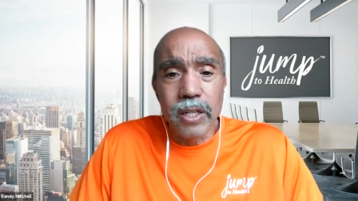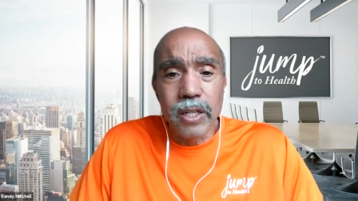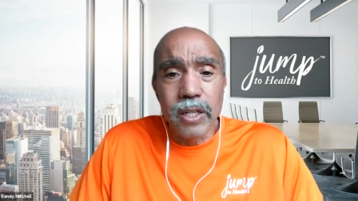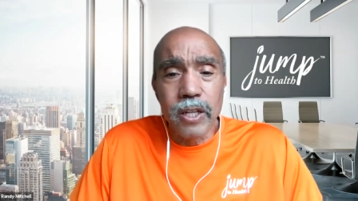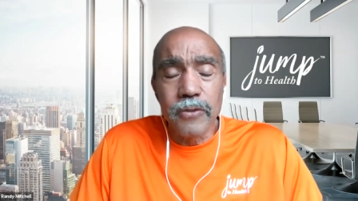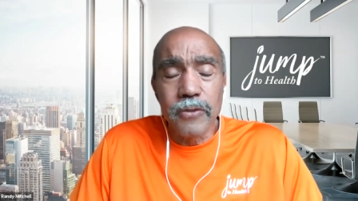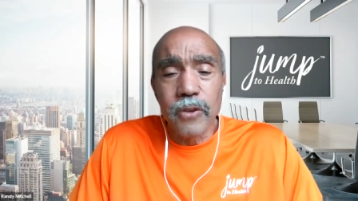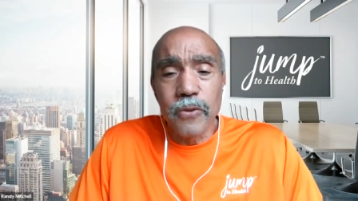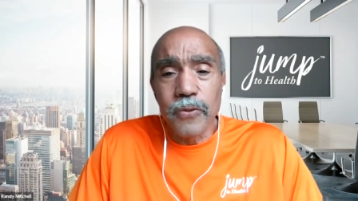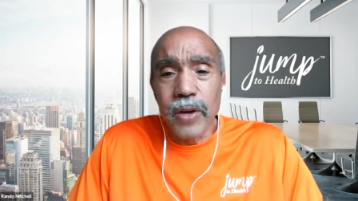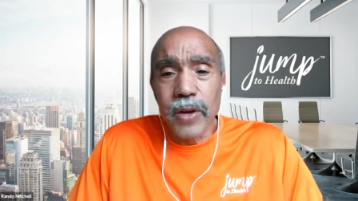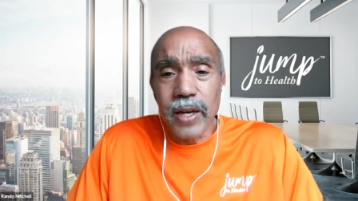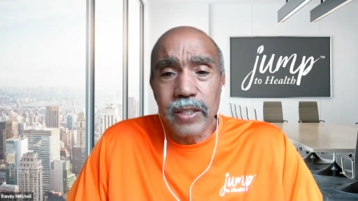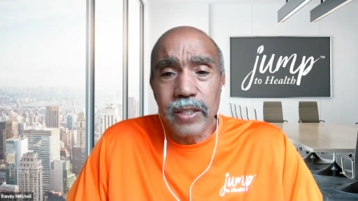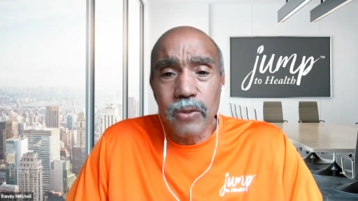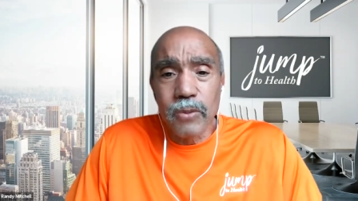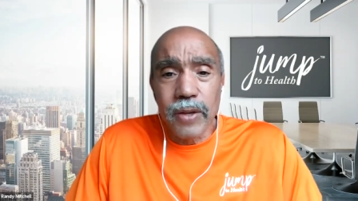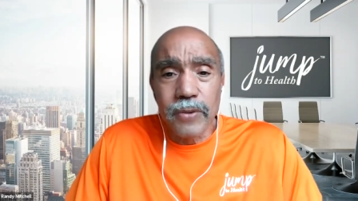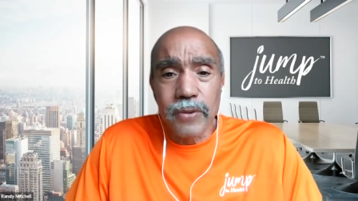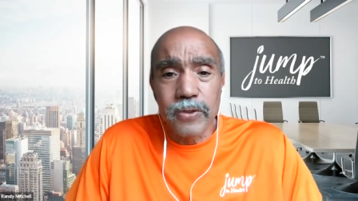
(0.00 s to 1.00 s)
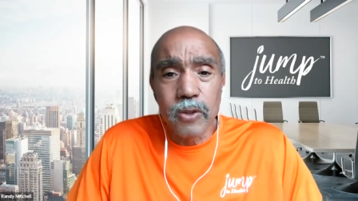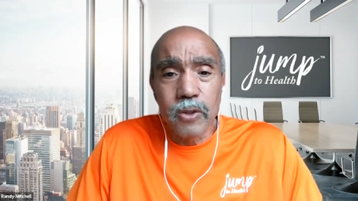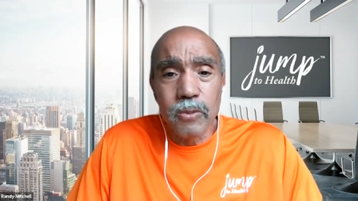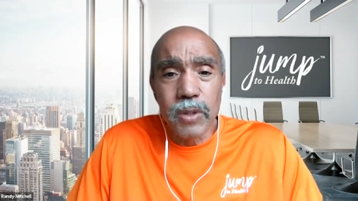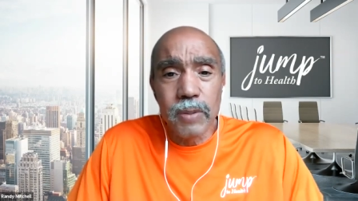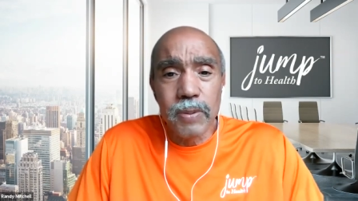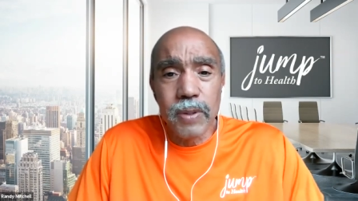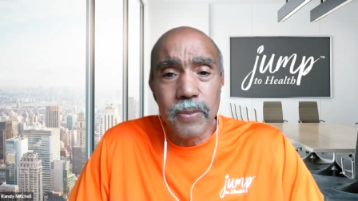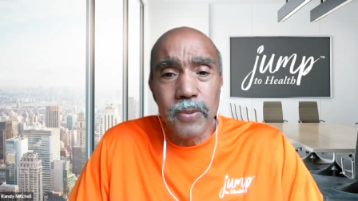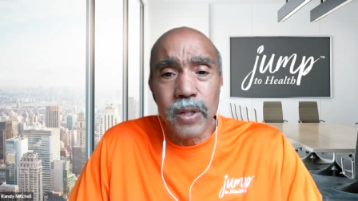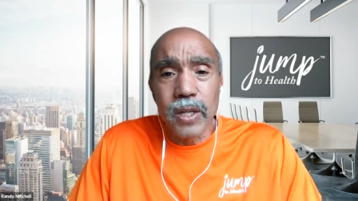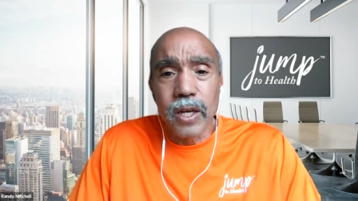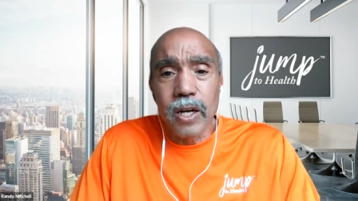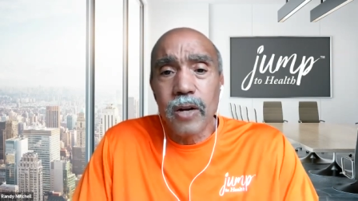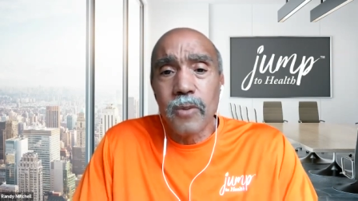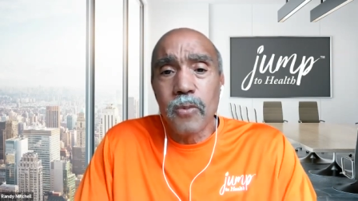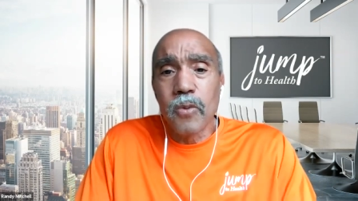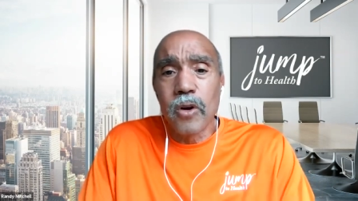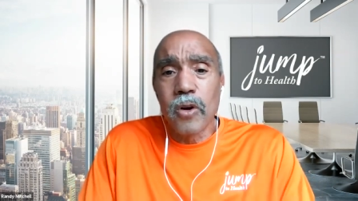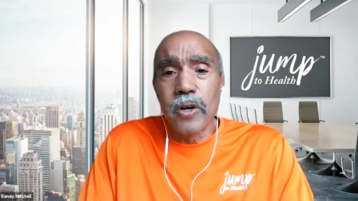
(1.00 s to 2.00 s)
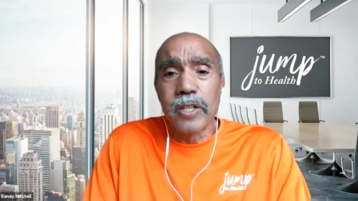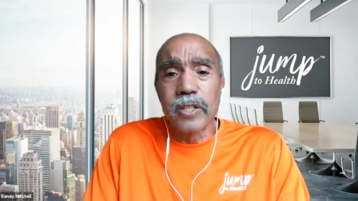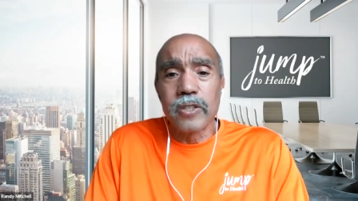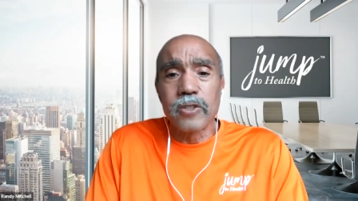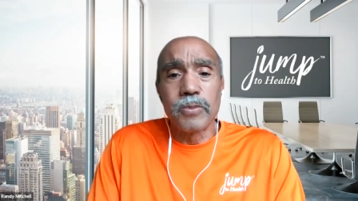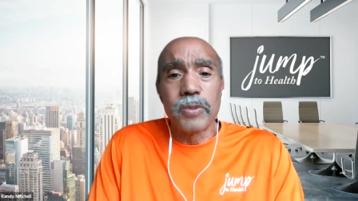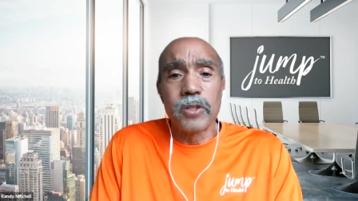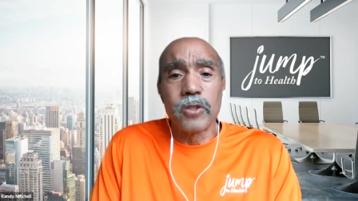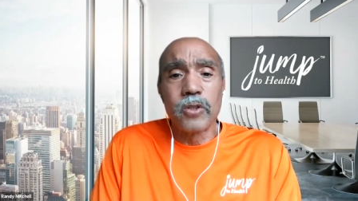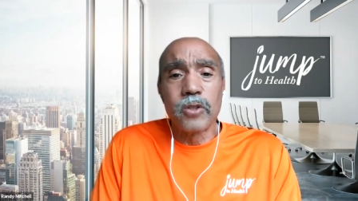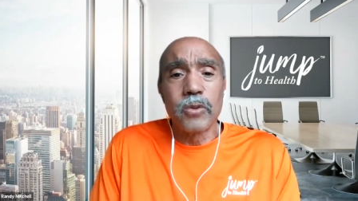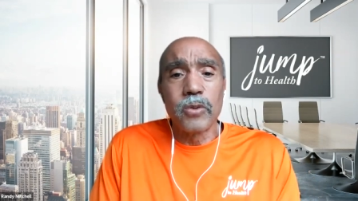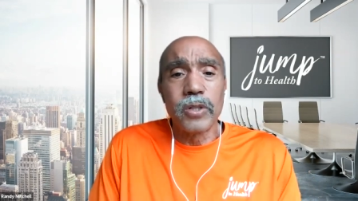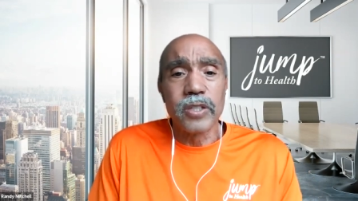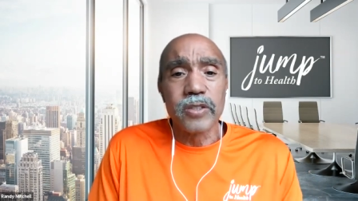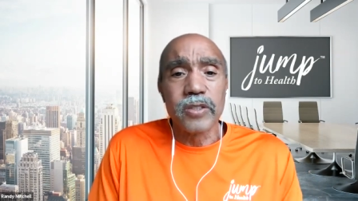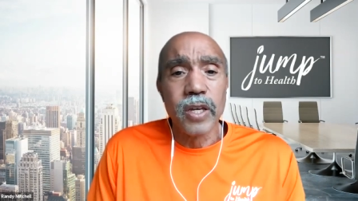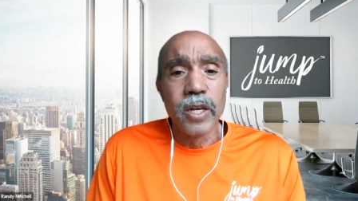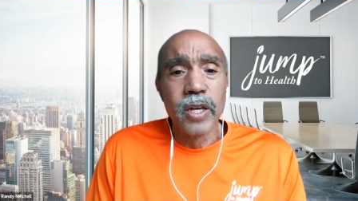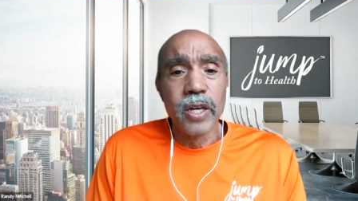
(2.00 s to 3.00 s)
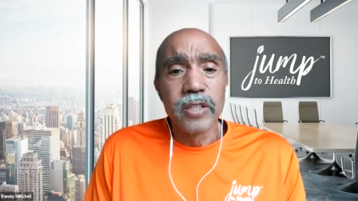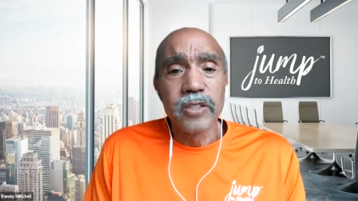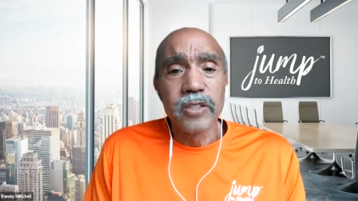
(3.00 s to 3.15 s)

I love the fact that we have so many people that come on that's been doing this